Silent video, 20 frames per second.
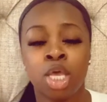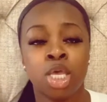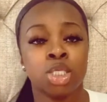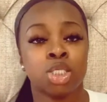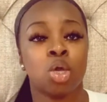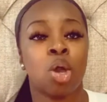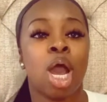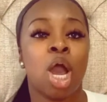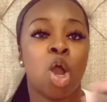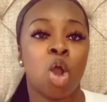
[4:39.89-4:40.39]

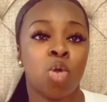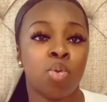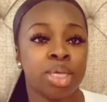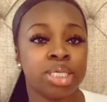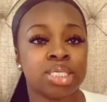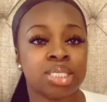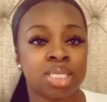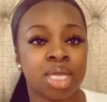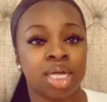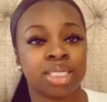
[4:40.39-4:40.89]
So I always
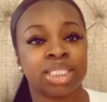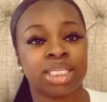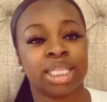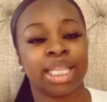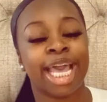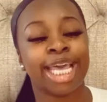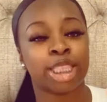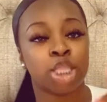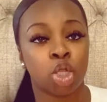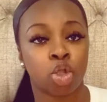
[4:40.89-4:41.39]
stuck
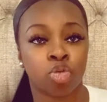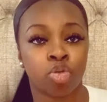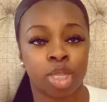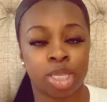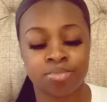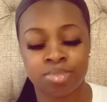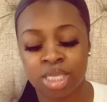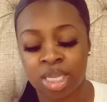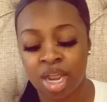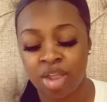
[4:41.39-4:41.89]
to the
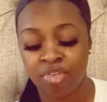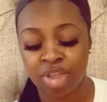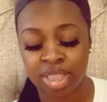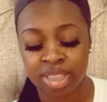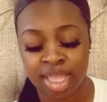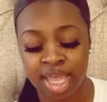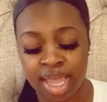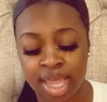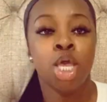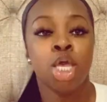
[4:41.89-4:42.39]
creams and
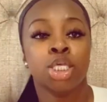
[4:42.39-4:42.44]
everything.